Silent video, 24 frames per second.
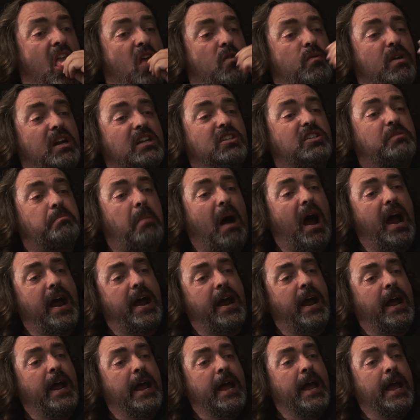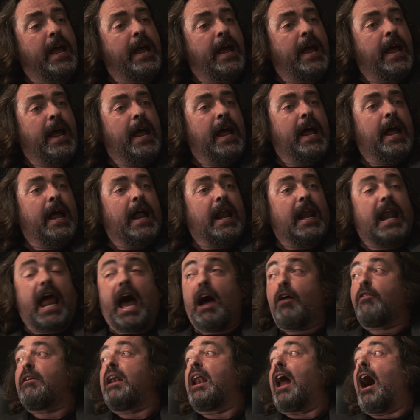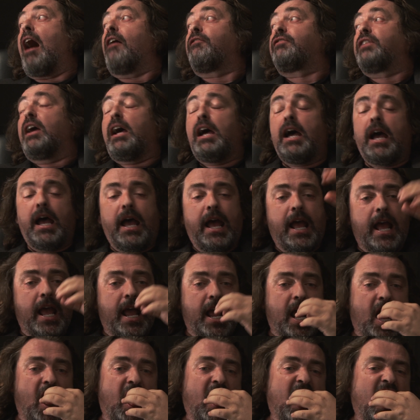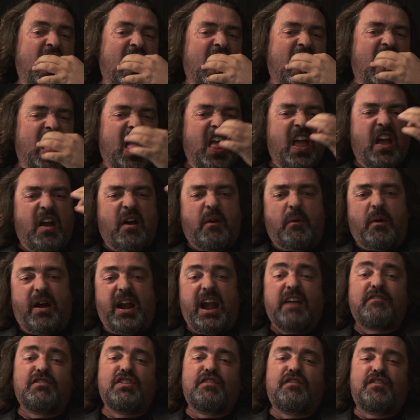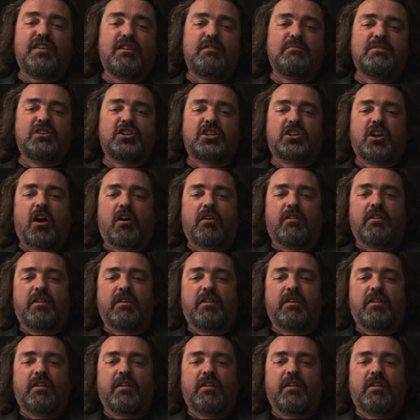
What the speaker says: will inspire loud laughter wherever the film is shown,